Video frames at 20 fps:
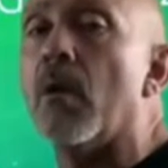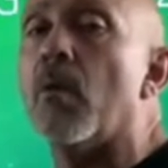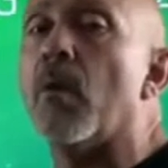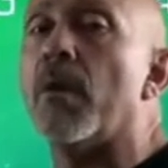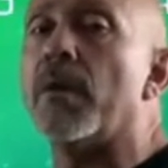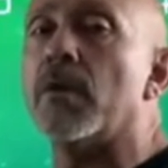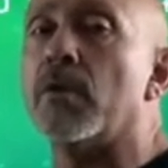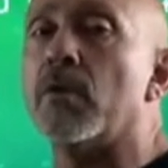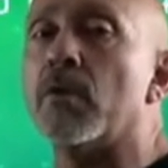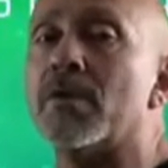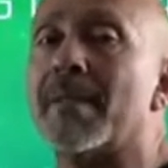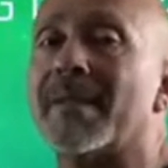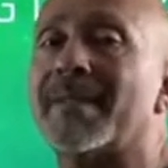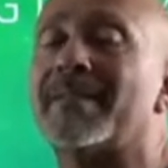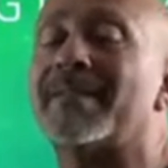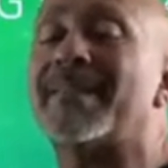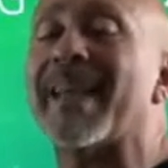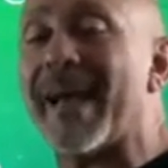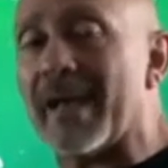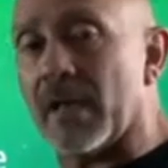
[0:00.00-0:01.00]
When you use a
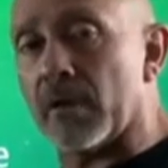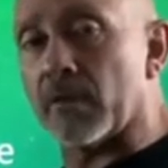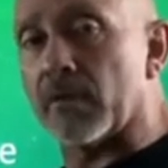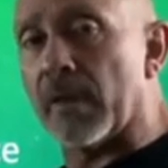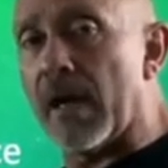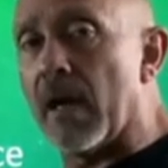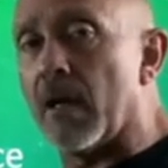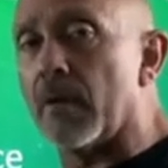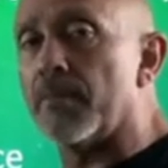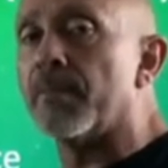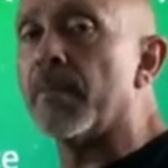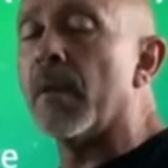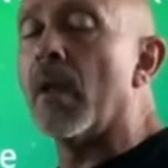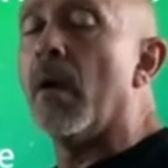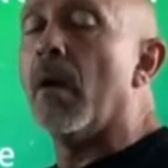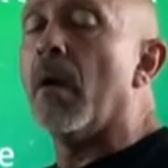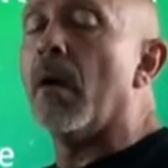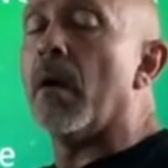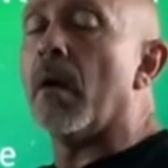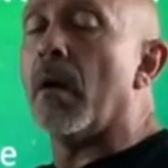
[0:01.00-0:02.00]
static route
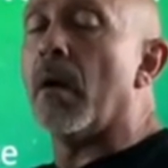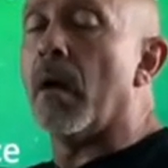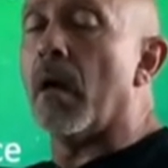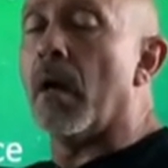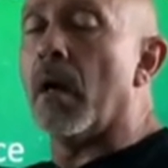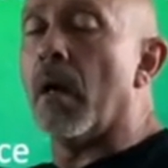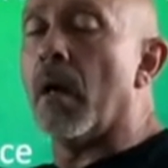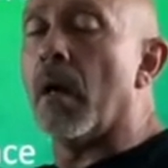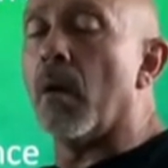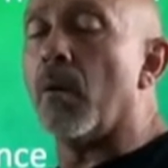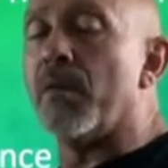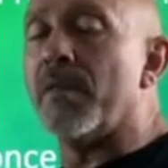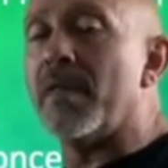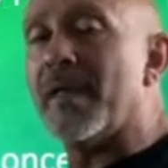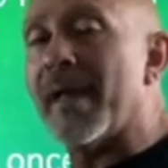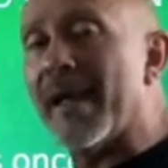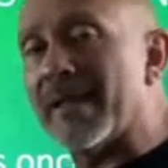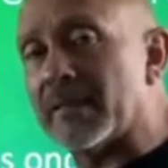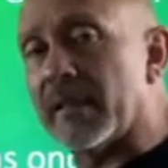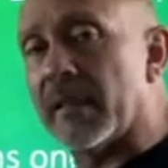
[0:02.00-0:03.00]
with
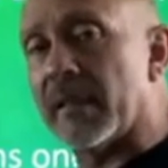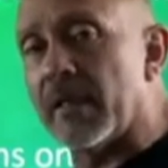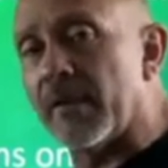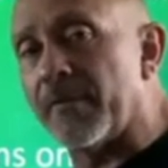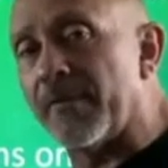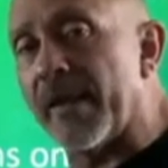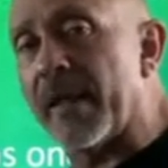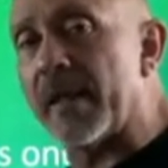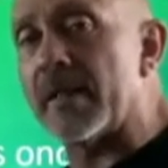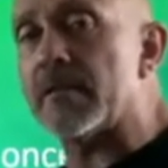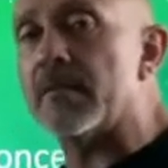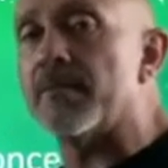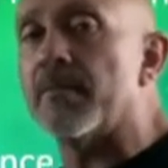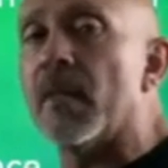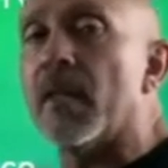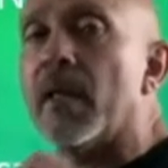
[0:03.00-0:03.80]
the exit interface,